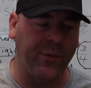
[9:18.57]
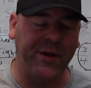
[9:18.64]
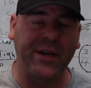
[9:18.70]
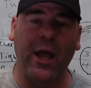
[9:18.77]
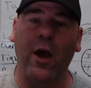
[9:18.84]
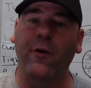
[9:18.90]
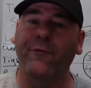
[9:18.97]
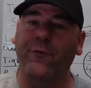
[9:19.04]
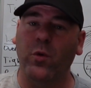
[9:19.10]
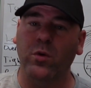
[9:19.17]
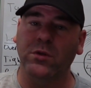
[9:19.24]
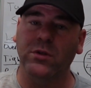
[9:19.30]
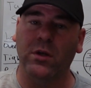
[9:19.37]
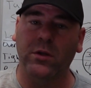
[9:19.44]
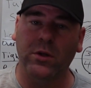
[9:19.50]
the
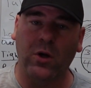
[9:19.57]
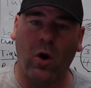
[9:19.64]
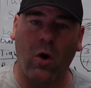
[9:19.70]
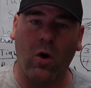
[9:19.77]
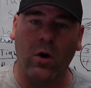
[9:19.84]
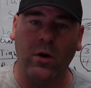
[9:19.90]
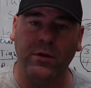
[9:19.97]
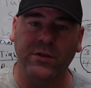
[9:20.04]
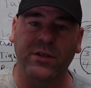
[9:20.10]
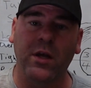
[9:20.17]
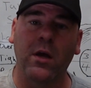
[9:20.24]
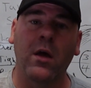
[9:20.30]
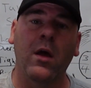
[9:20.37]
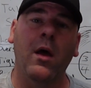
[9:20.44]
downforce on the cars